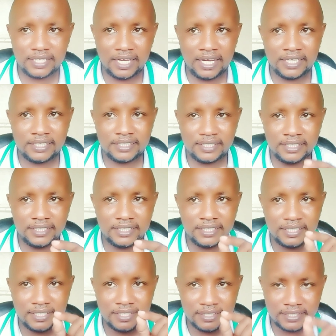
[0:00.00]
and in
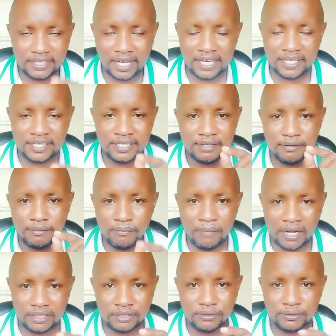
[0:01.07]
thigh
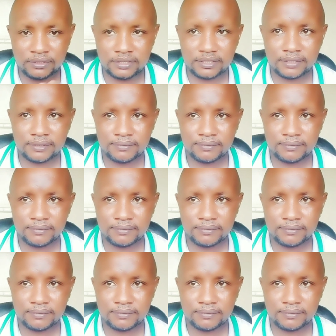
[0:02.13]
muscles.